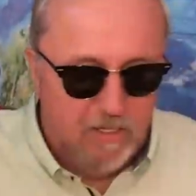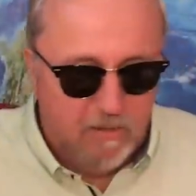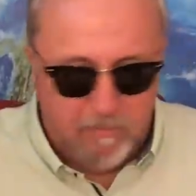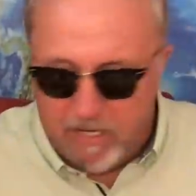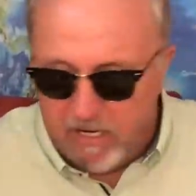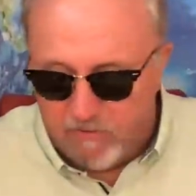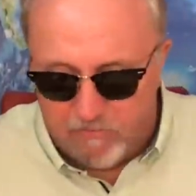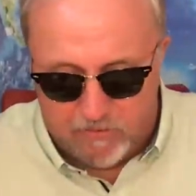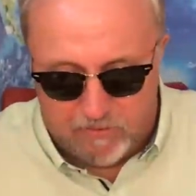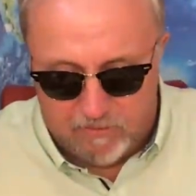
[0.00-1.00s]

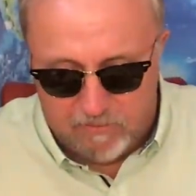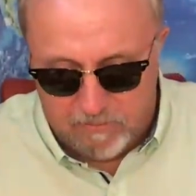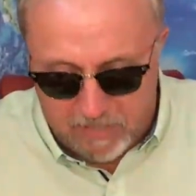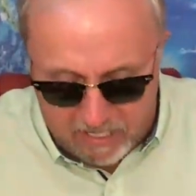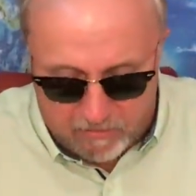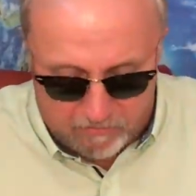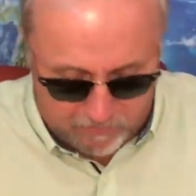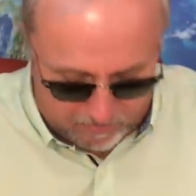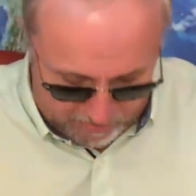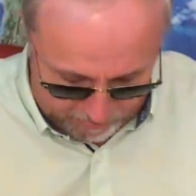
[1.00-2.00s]
powerful,
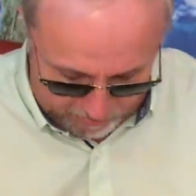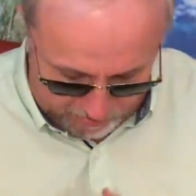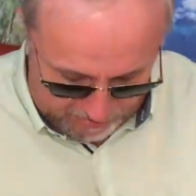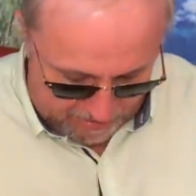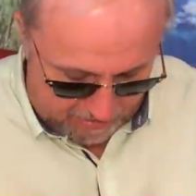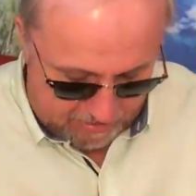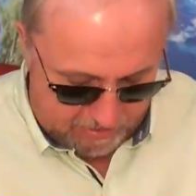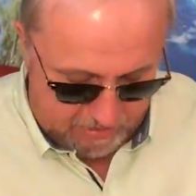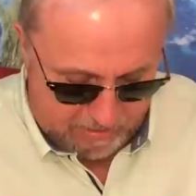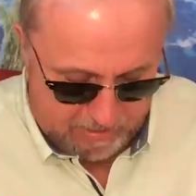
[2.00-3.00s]
powerful understanding
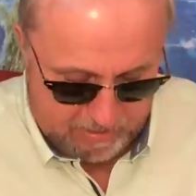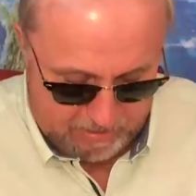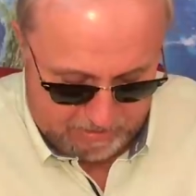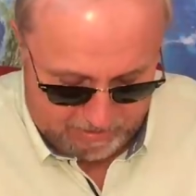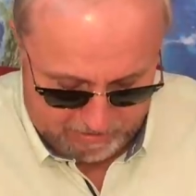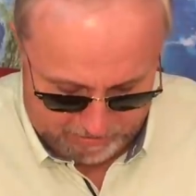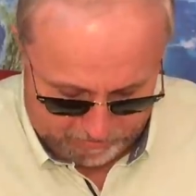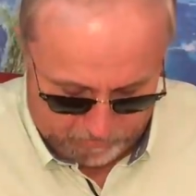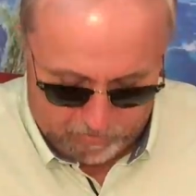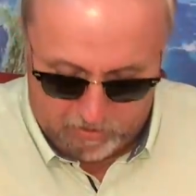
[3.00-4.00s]
in the
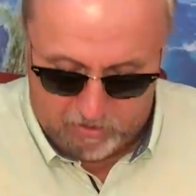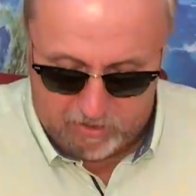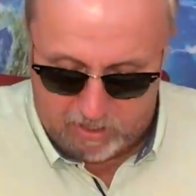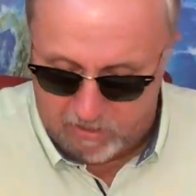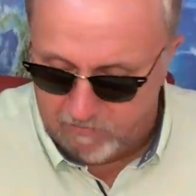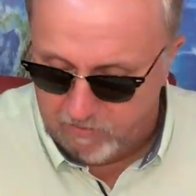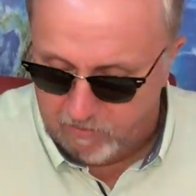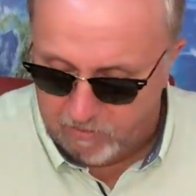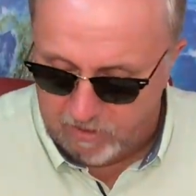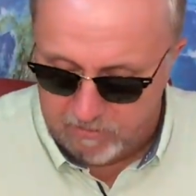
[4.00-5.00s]
word of the
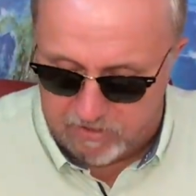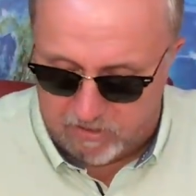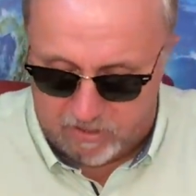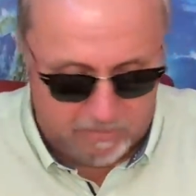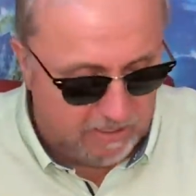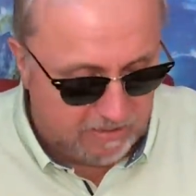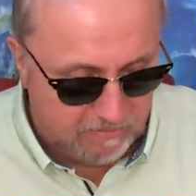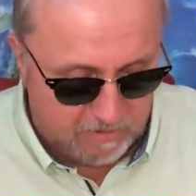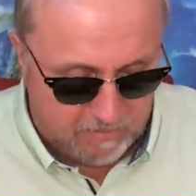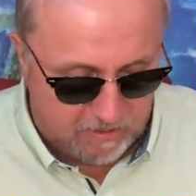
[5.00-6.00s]
Lord. I'm sorry about that with
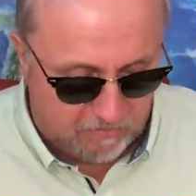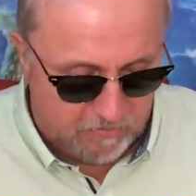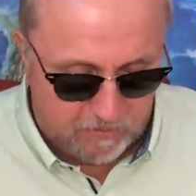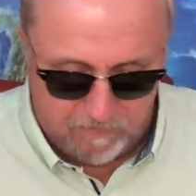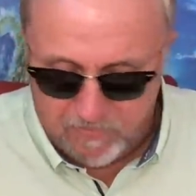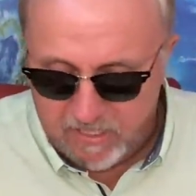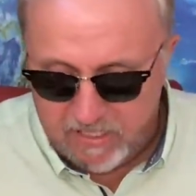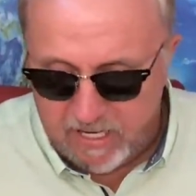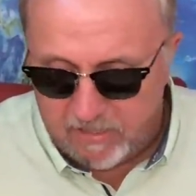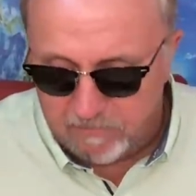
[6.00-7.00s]
the microphone.
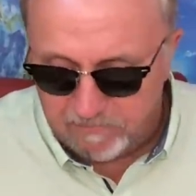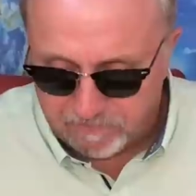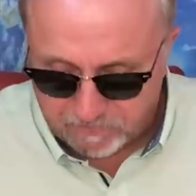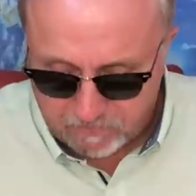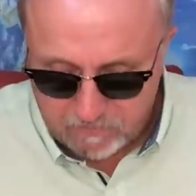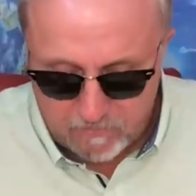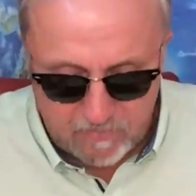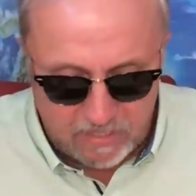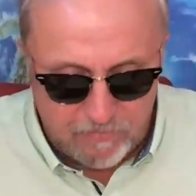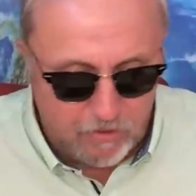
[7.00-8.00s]
Now,
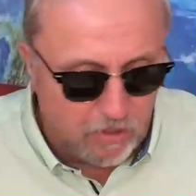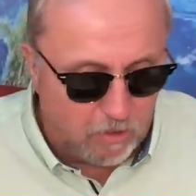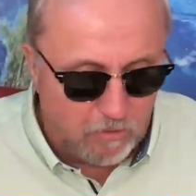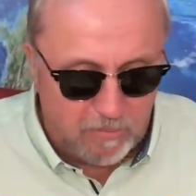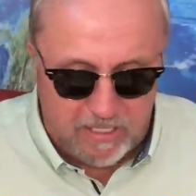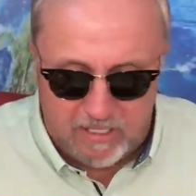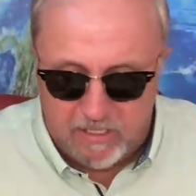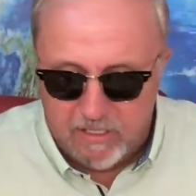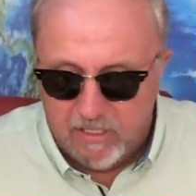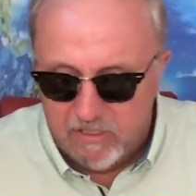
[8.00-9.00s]
if you'll go with me
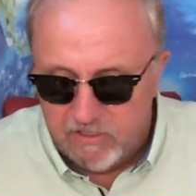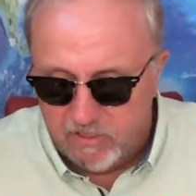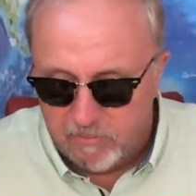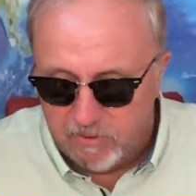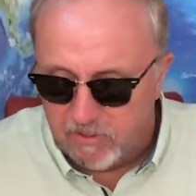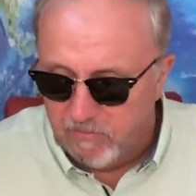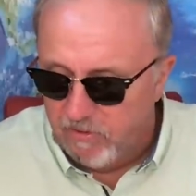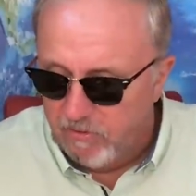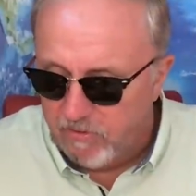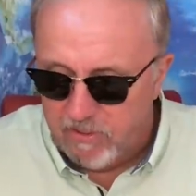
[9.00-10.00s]
to the book of
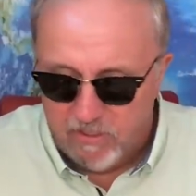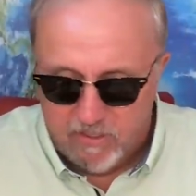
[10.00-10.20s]
Luke,